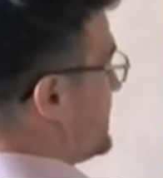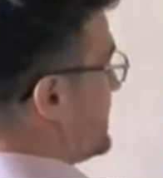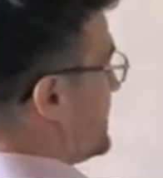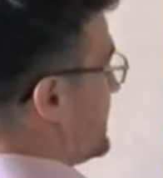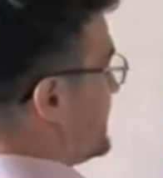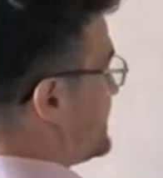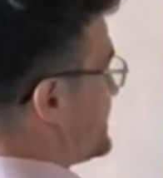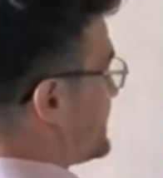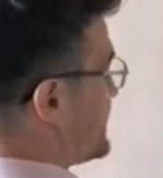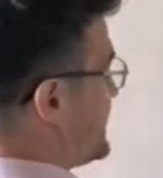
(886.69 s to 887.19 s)

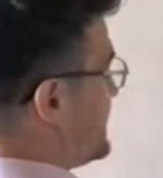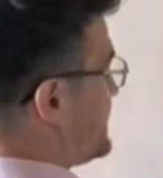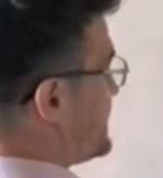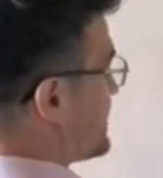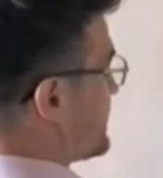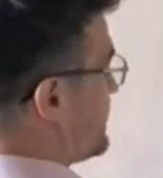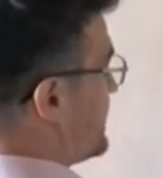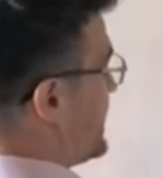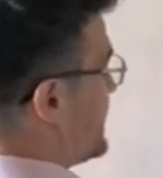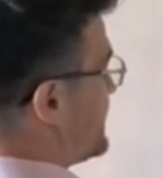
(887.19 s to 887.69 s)
And C
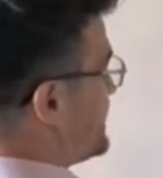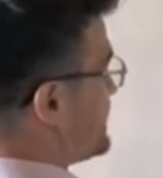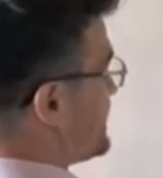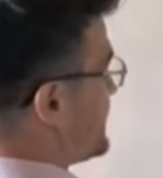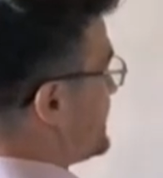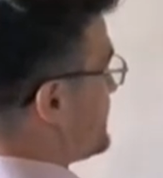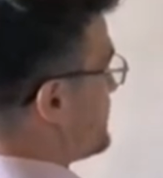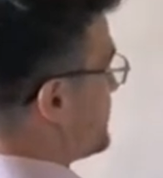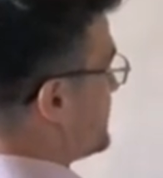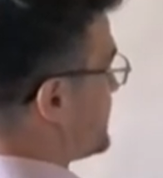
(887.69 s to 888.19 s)
squared is
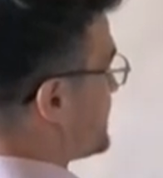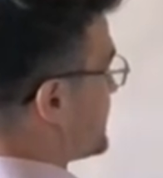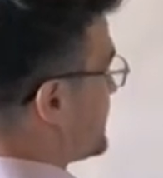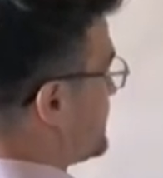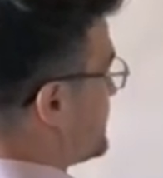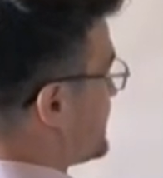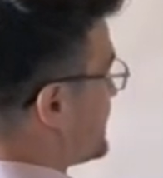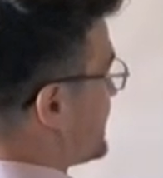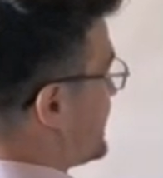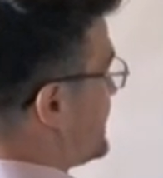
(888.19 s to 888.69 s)
equal
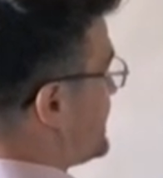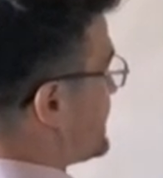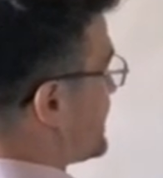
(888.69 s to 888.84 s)
to C